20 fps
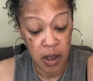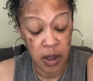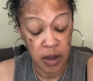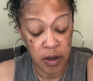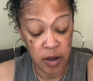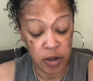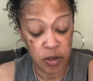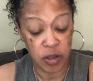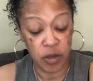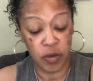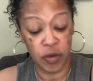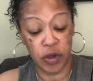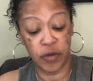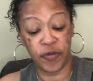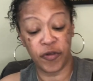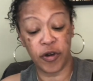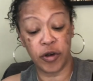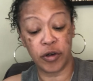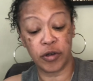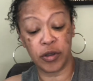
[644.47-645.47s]
there's a
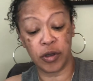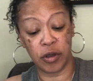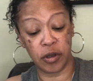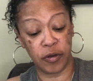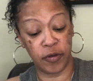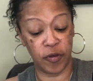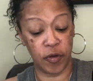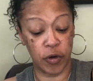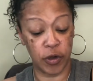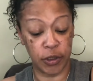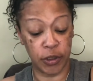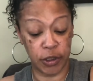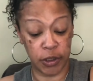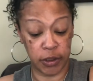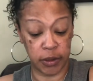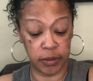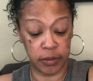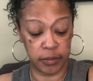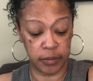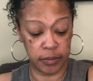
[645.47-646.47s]
reversal of
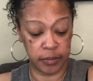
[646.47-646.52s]
fortune